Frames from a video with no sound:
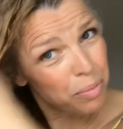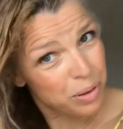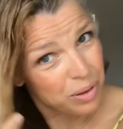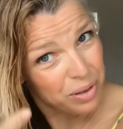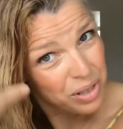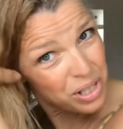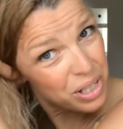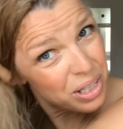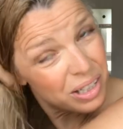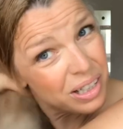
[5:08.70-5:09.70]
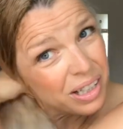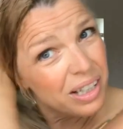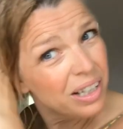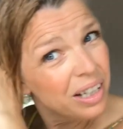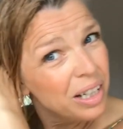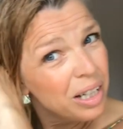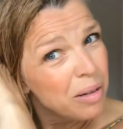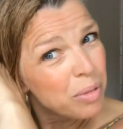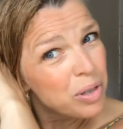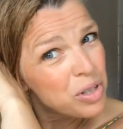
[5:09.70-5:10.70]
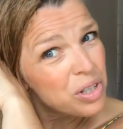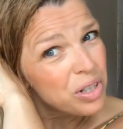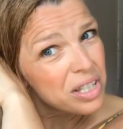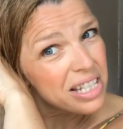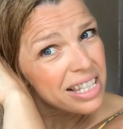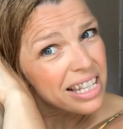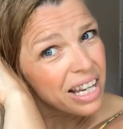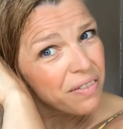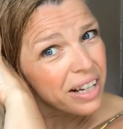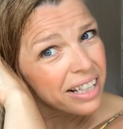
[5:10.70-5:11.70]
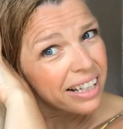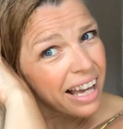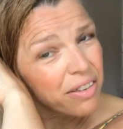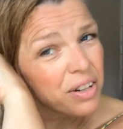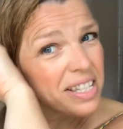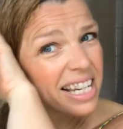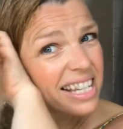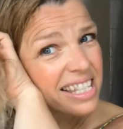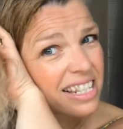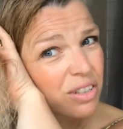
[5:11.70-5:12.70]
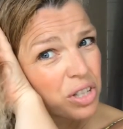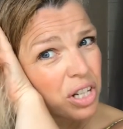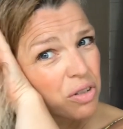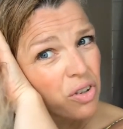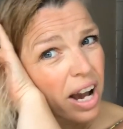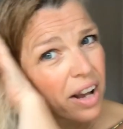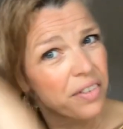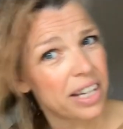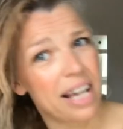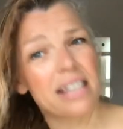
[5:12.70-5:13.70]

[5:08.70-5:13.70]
much, but just to see if I can get through. See, it's still too dry on the